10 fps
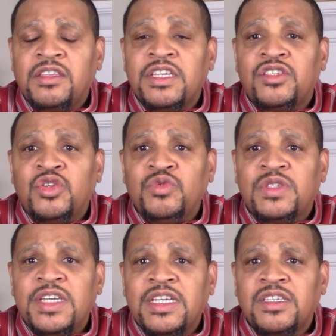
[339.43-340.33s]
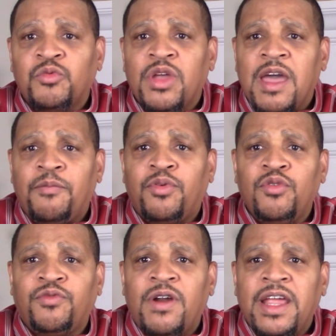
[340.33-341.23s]
these two sticks, and we have
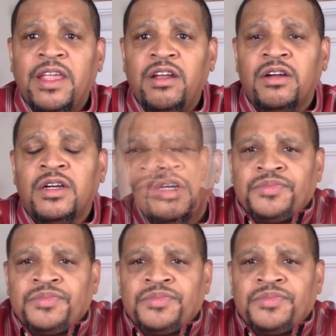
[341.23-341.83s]
proof right here,